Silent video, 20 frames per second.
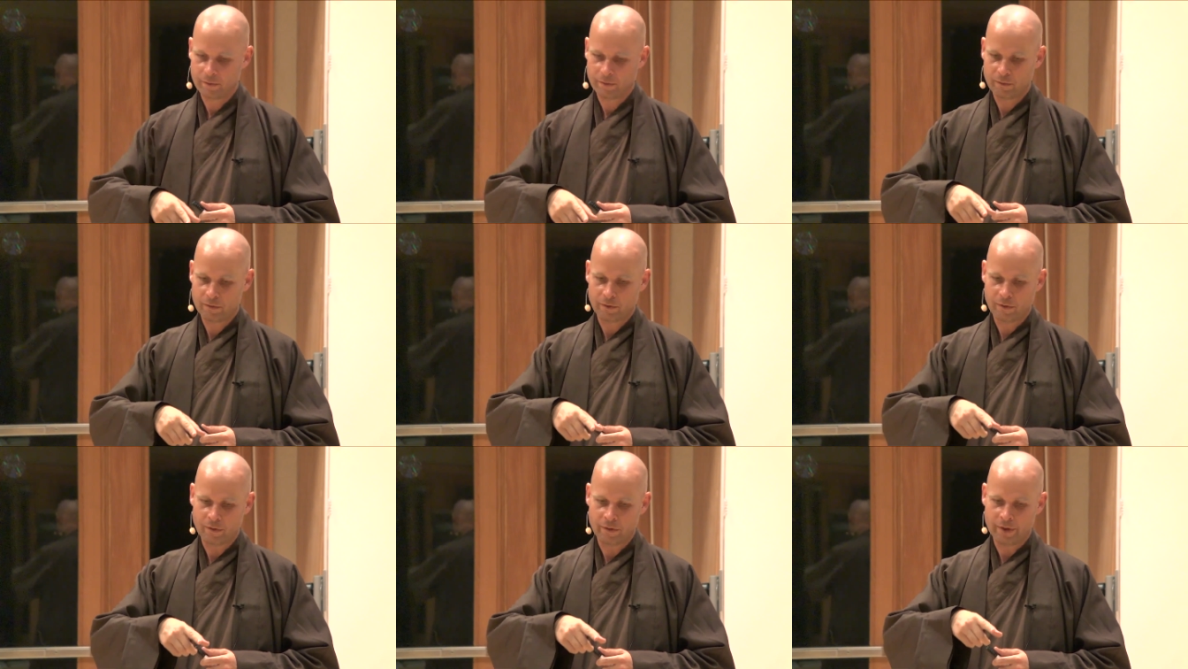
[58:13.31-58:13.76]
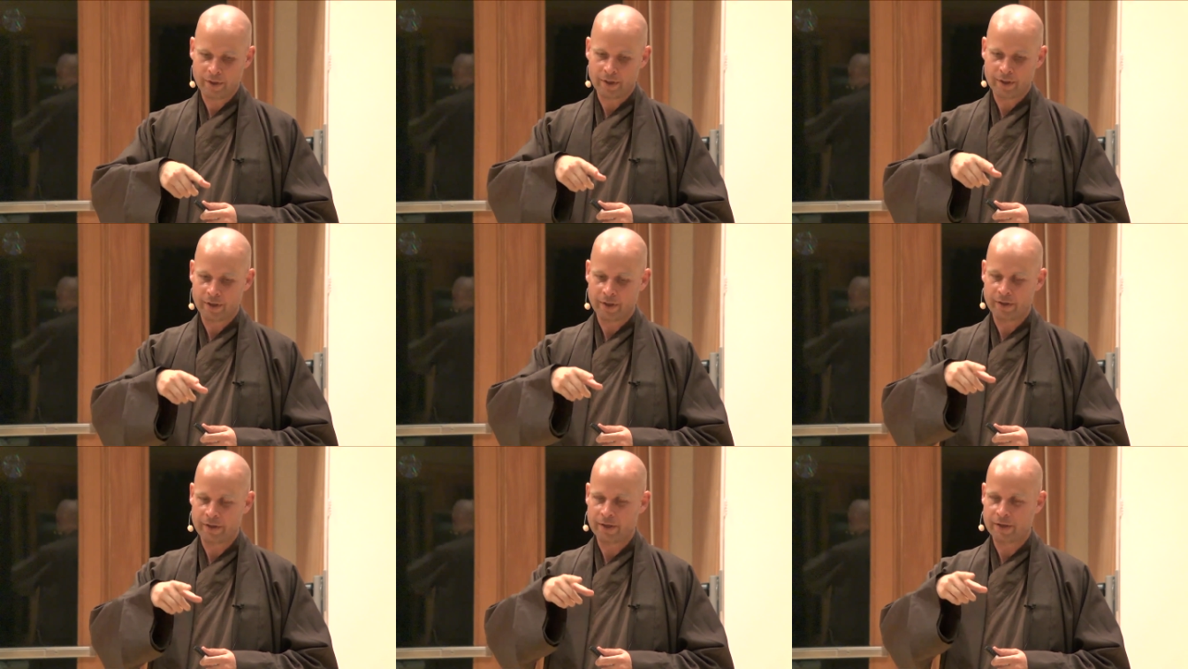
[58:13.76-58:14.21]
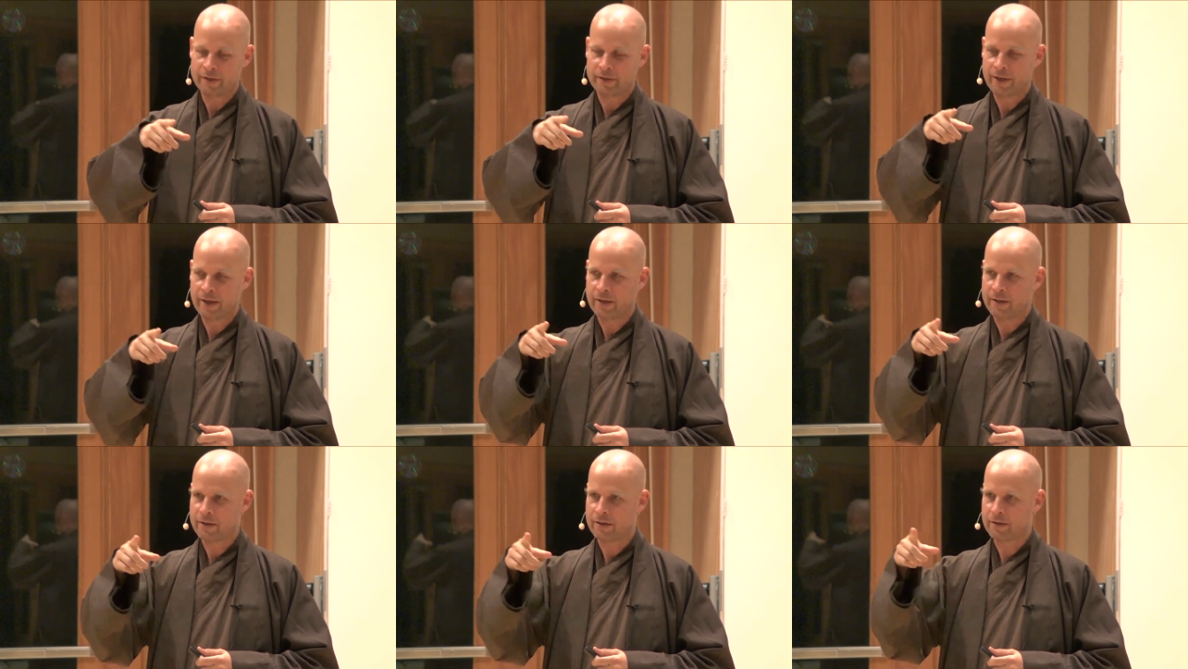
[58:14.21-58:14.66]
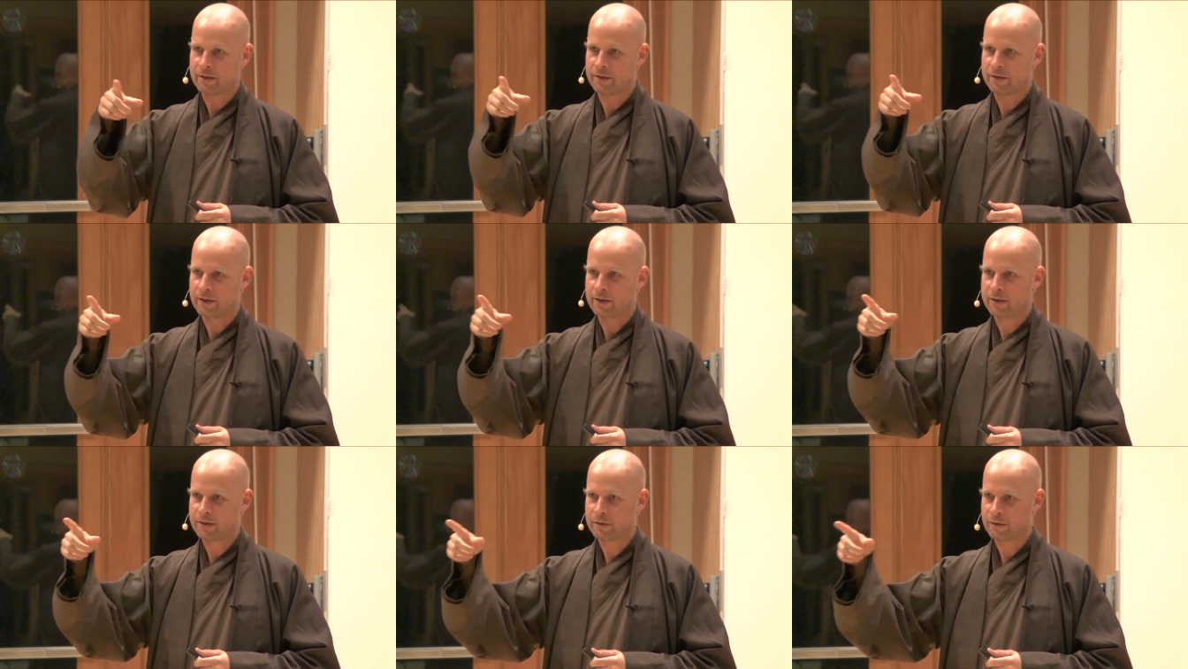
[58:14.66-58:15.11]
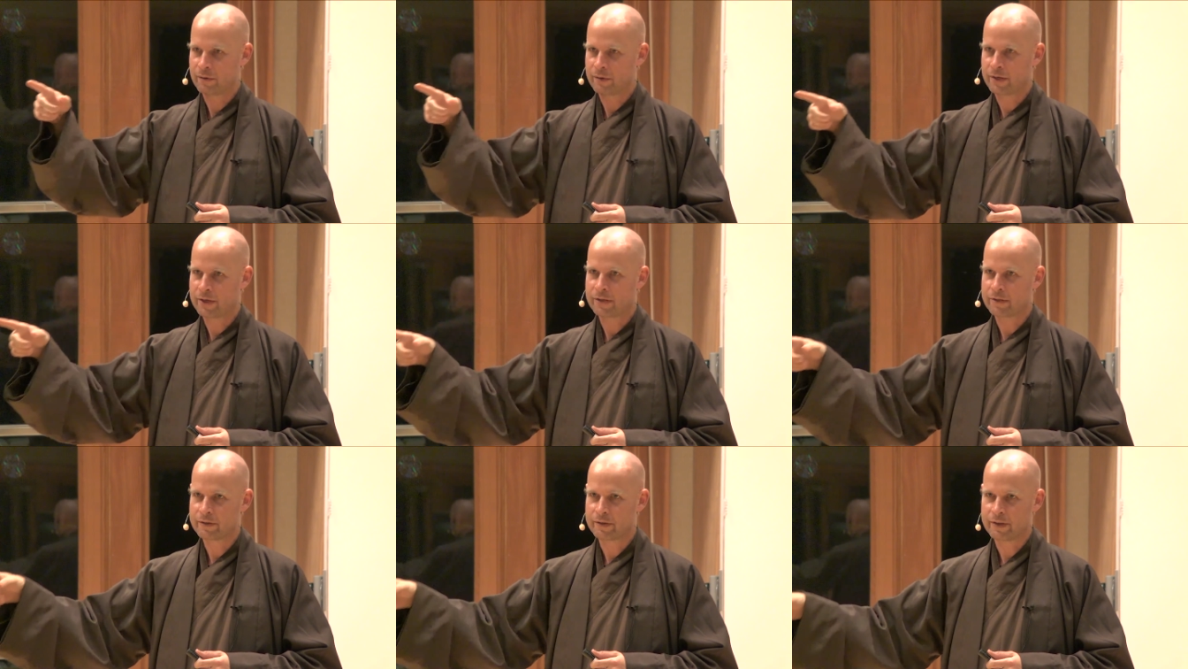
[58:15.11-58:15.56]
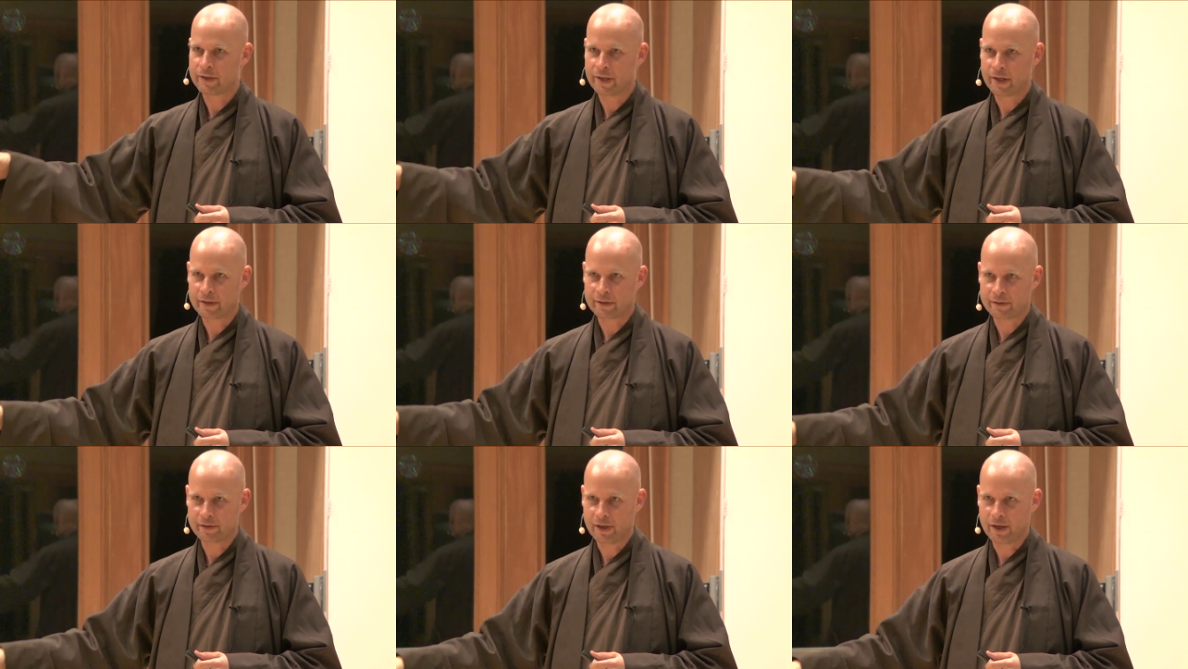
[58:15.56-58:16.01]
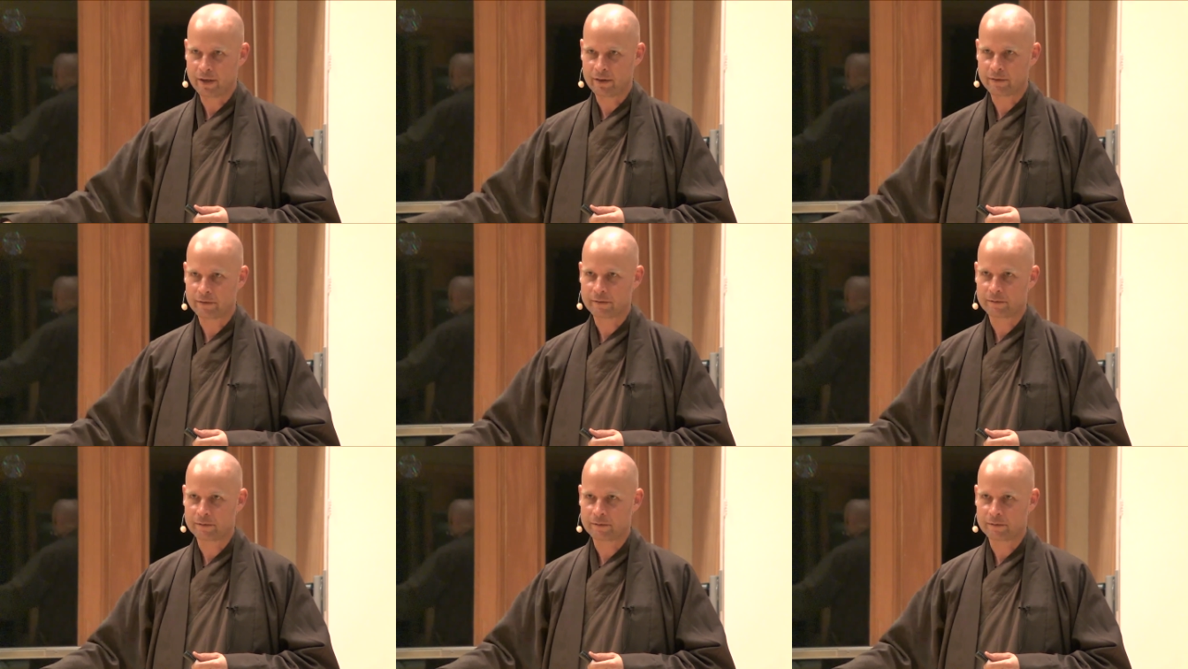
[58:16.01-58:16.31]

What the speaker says: growing, and then death, and then going into the next life.